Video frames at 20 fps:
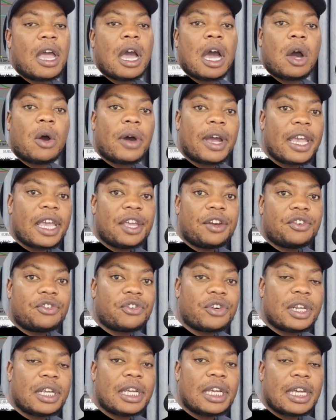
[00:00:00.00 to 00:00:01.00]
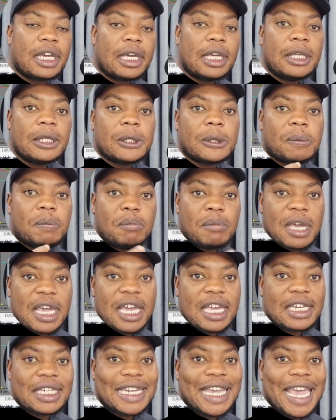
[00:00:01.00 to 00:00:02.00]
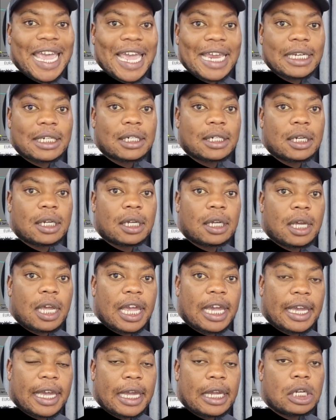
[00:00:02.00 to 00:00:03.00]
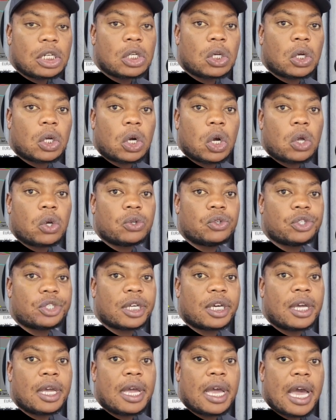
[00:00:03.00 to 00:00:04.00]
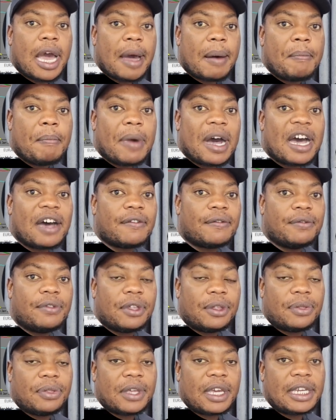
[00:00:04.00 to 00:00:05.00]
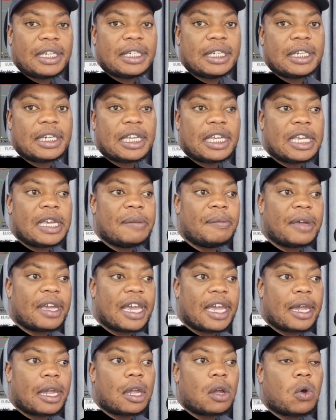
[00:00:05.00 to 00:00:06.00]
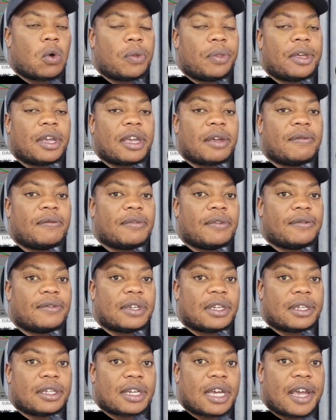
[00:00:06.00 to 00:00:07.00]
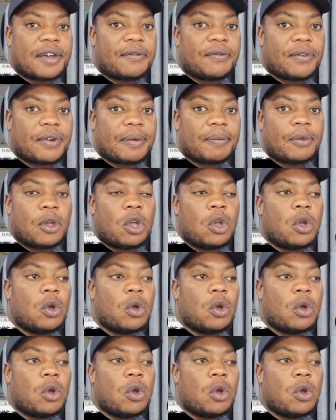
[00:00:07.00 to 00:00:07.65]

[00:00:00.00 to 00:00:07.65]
Our entry is made at a candle closure above the 13 EMA on the M15 time frame.